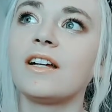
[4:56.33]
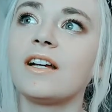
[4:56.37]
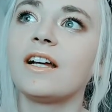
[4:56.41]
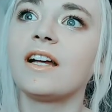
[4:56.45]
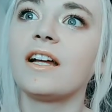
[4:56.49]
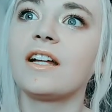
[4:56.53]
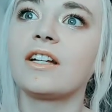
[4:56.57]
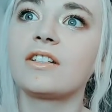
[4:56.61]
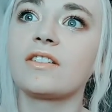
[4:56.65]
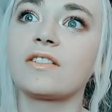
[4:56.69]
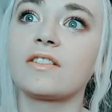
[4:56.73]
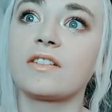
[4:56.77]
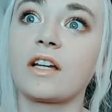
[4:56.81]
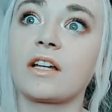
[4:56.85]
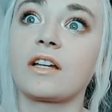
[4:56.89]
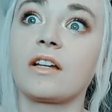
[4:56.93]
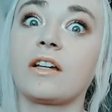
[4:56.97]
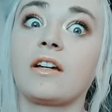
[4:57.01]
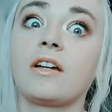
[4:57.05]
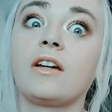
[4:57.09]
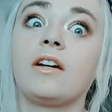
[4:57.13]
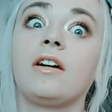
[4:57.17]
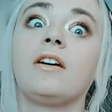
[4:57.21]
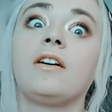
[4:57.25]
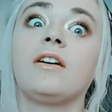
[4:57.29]
And she's like,
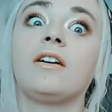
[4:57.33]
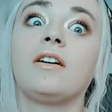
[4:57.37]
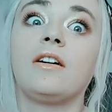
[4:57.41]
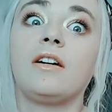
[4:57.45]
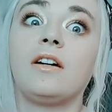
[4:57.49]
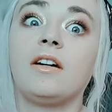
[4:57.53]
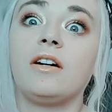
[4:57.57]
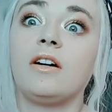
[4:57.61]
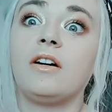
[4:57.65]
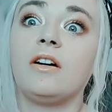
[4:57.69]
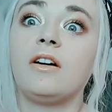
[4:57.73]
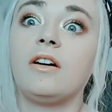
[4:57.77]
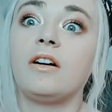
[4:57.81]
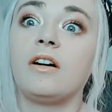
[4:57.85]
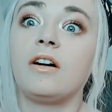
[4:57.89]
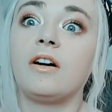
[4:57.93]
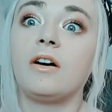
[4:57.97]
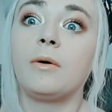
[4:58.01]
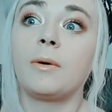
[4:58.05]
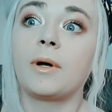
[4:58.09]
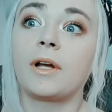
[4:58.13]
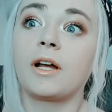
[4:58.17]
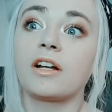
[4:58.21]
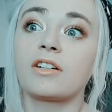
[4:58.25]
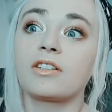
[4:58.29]
Oh
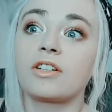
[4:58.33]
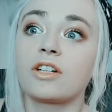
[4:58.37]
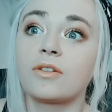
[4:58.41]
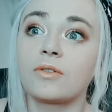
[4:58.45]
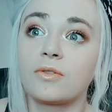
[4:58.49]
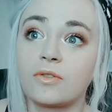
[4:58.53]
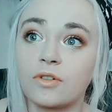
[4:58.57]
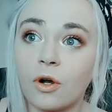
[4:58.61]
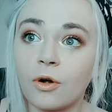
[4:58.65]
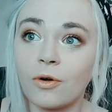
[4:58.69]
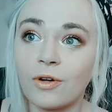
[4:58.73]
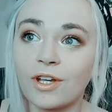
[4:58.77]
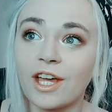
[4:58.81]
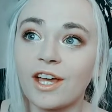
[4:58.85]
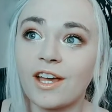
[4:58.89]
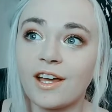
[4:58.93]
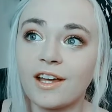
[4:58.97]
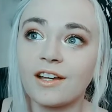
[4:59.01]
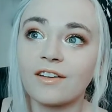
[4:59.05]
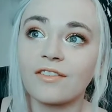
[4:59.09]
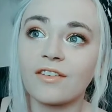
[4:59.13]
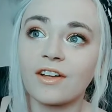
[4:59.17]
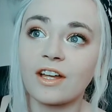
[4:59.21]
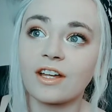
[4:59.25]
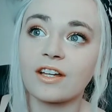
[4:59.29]
my gosh, are you
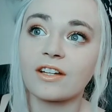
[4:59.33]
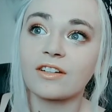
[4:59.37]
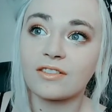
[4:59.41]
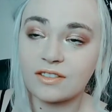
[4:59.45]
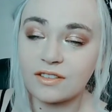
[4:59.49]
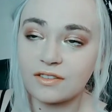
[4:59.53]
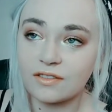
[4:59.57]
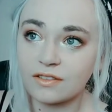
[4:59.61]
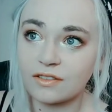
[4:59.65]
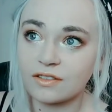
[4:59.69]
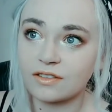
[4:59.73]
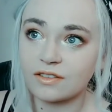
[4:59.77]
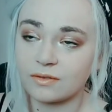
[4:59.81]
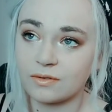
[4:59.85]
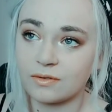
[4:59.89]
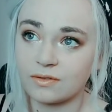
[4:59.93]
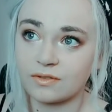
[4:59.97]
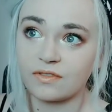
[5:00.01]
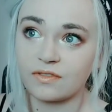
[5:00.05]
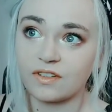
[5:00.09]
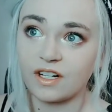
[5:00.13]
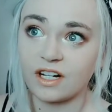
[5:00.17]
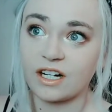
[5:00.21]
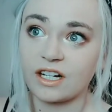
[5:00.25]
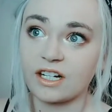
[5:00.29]
joking? Like she was
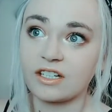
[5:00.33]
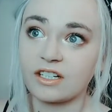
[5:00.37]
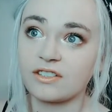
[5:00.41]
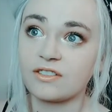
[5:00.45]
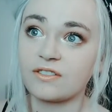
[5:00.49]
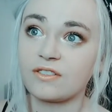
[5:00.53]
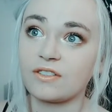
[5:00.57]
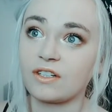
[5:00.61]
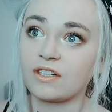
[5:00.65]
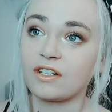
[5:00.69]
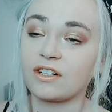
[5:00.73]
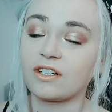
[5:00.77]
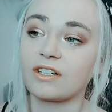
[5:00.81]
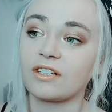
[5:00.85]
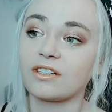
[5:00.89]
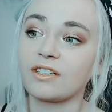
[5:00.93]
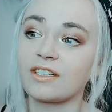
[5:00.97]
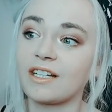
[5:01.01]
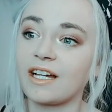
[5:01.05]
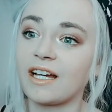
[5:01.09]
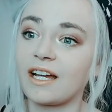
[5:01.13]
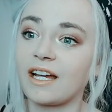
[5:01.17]
very concerned.